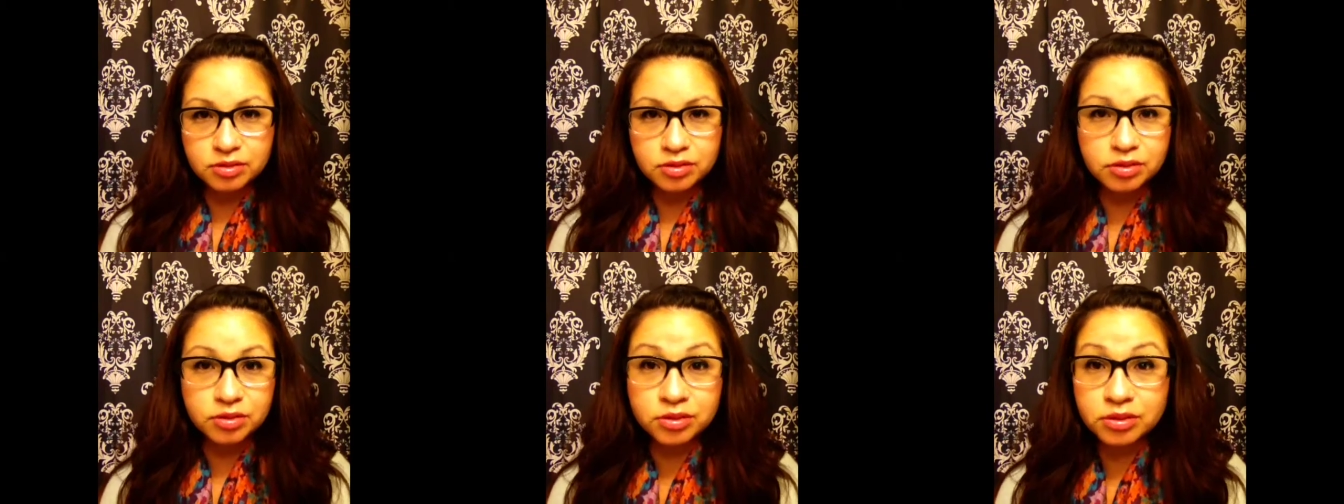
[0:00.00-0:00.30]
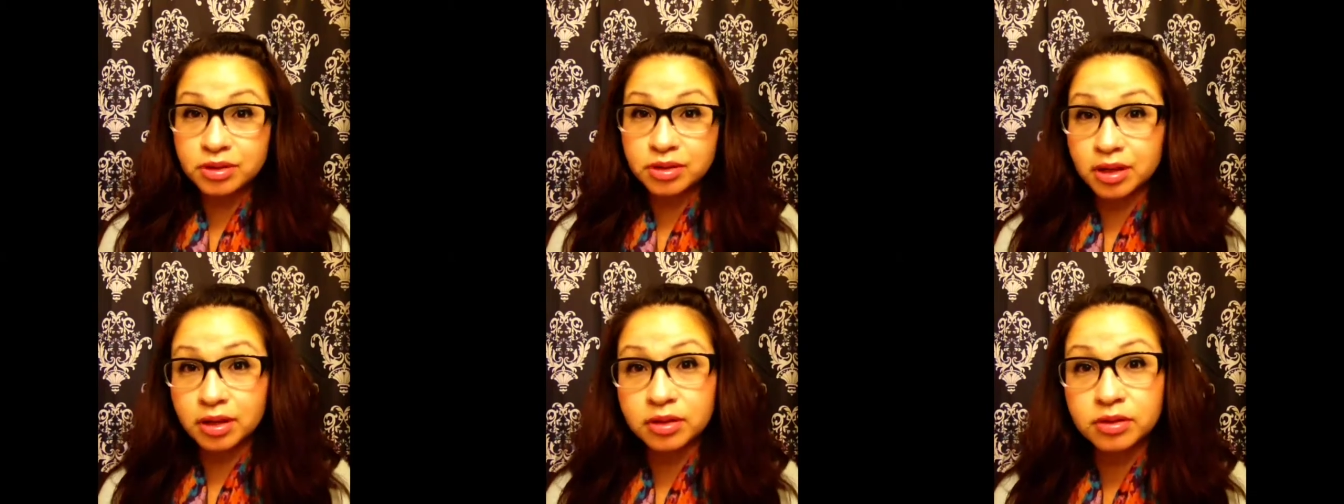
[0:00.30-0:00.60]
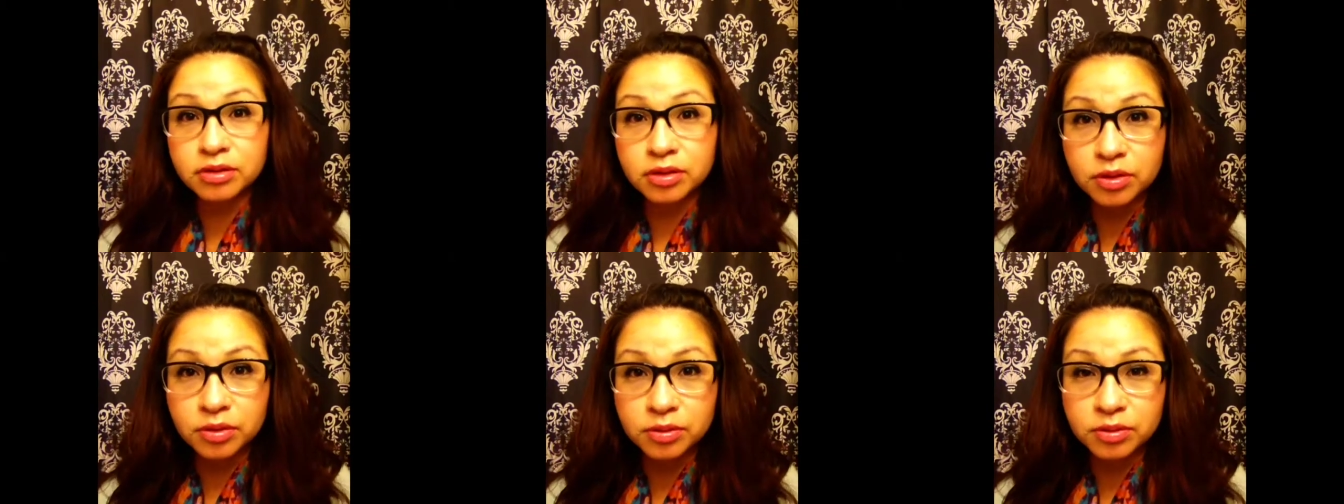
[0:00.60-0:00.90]
you're not
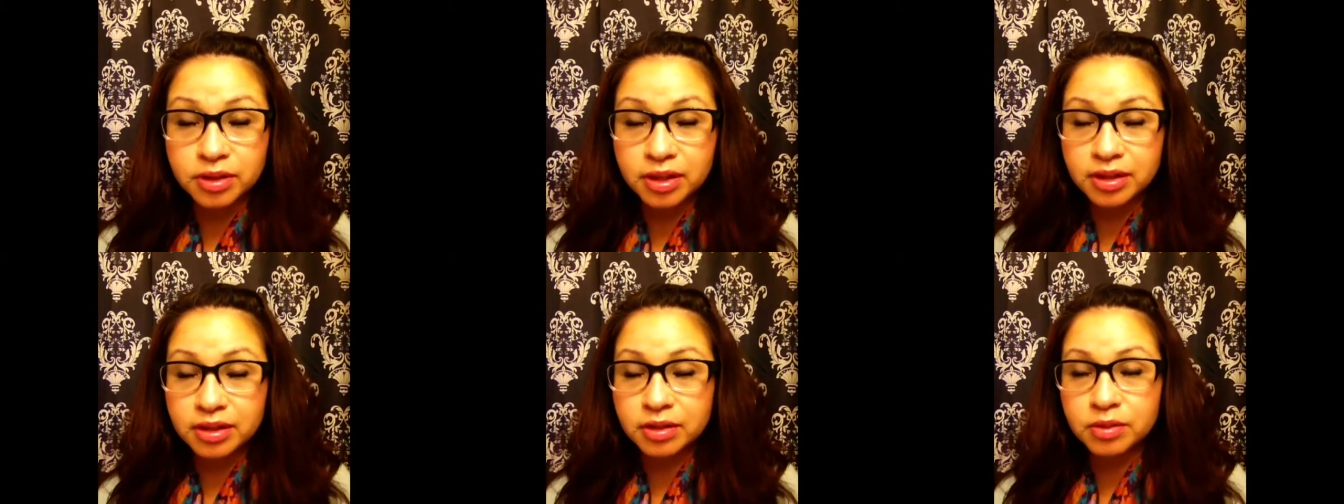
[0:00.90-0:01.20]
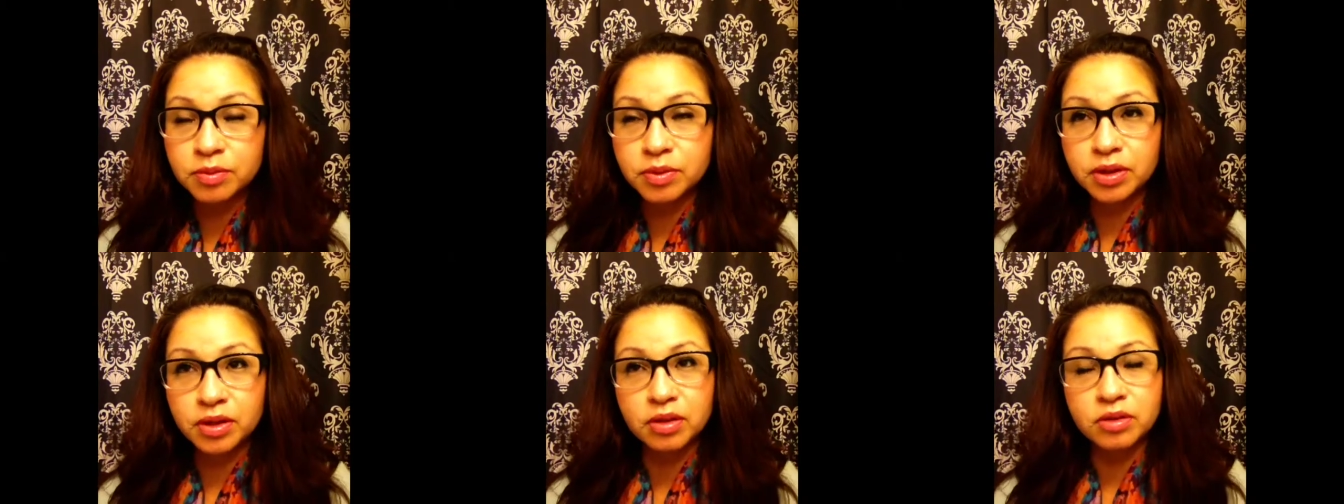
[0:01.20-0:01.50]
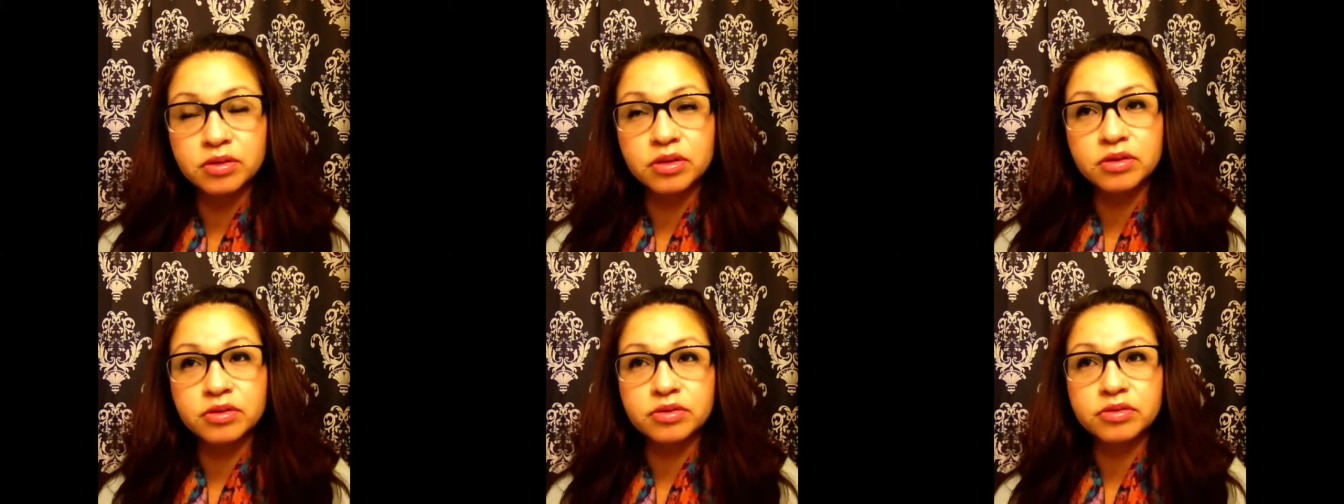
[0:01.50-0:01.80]
alone. I think we all
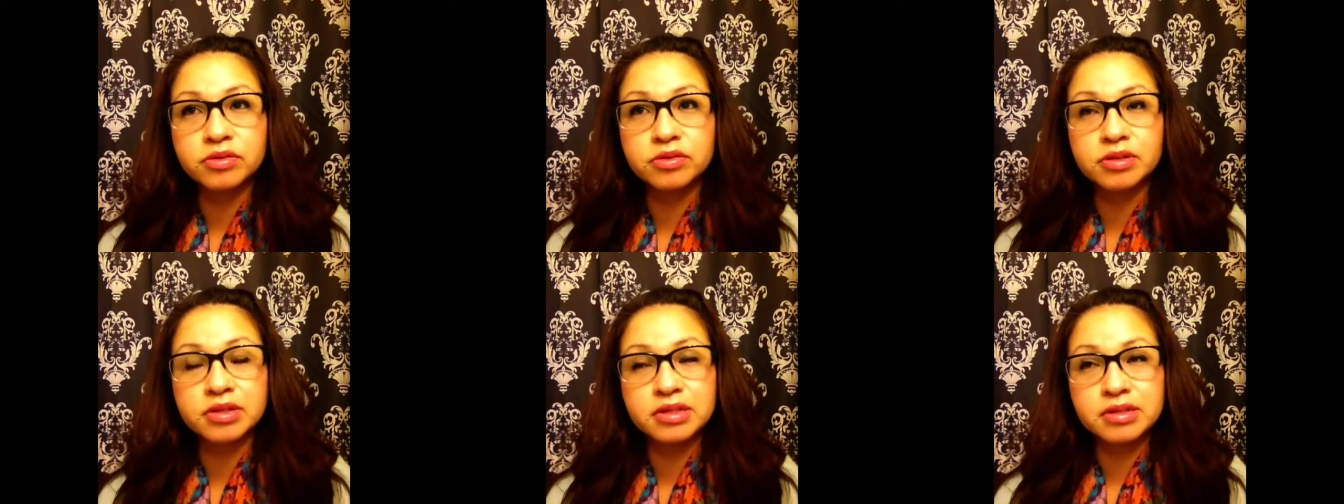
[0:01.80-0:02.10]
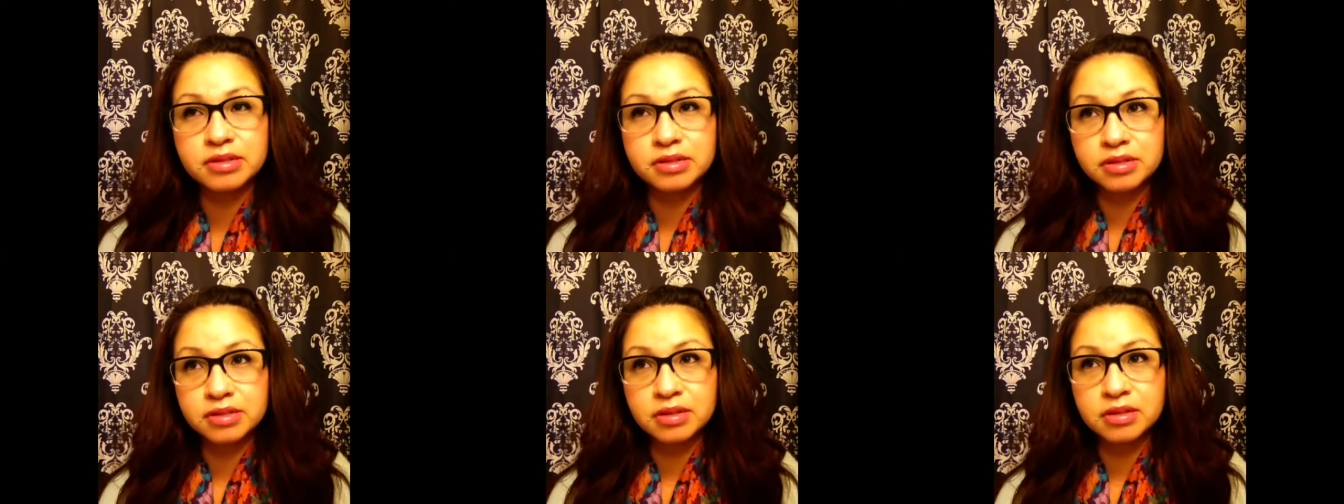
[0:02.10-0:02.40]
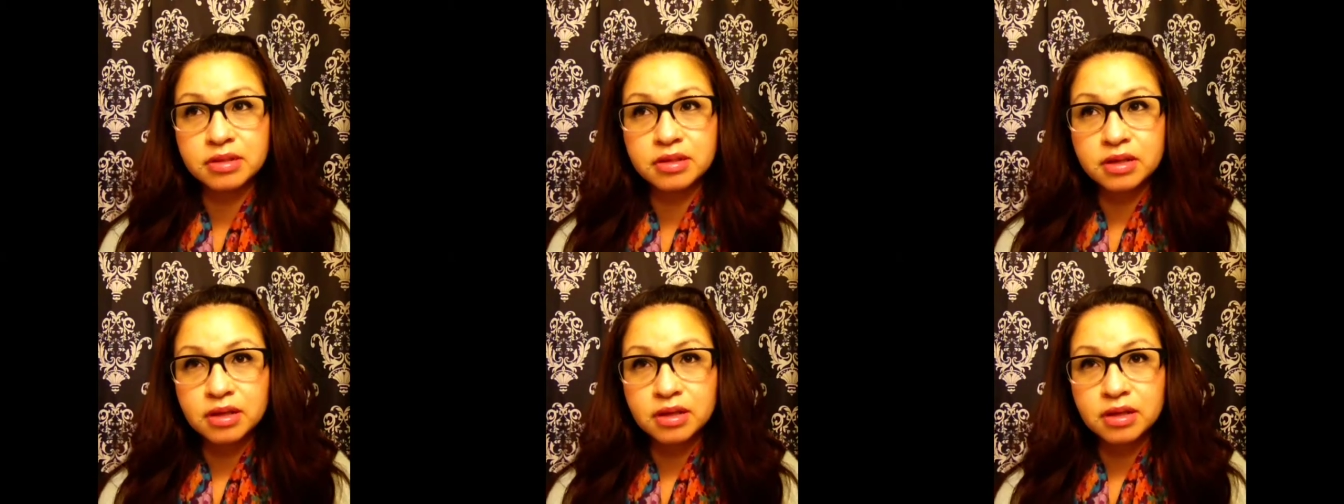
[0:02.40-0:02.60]
go through this.